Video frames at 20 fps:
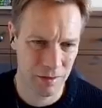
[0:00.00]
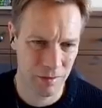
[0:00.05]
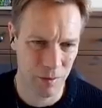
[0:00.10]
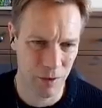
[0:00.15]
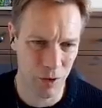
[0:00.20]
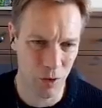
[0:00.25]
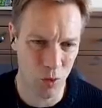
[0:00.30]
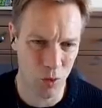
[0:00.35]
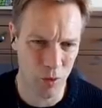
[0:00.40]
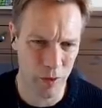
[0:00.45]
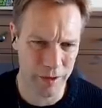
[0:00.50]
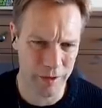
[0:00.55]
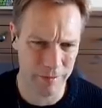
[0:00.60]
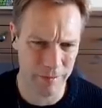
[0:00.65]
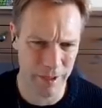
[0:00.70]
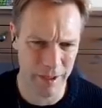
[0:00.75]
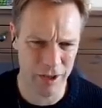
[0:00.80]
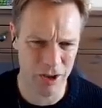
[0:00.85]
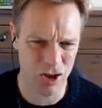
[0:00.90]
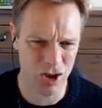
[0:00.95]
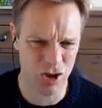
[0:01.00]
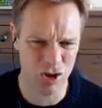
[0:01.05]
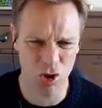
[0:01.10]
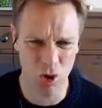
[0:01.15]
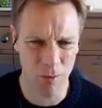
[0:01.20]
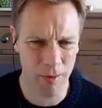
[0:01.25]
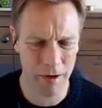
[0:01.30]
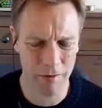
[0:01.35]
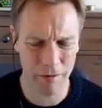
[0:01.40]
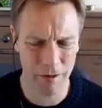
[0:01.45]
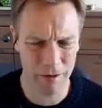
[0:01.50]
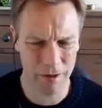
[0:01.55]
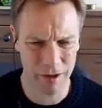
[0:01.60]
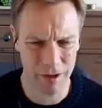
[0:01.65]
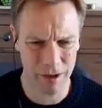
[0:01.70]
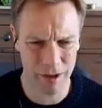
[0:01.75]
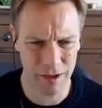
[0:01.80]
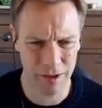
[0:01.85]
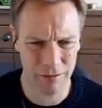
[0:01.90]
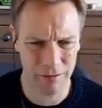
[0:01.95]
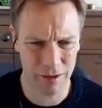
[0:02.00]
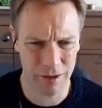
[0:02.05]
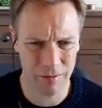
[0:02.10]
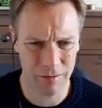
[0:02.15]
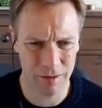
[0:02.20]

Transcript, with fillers: we always manage to drop everything here, right?